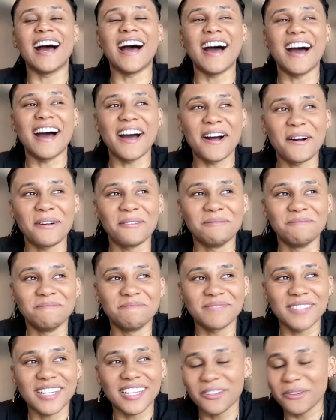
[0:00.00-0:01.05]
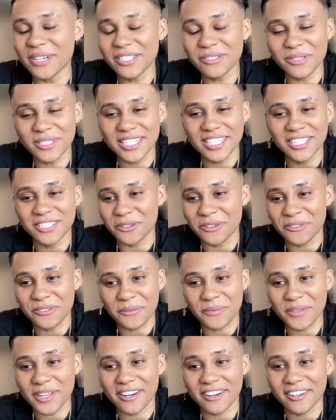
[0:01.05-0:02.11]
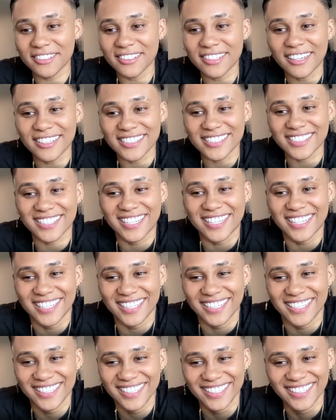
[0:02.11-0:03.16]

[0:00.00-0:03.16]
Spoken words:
And the rest was history from there, honestly.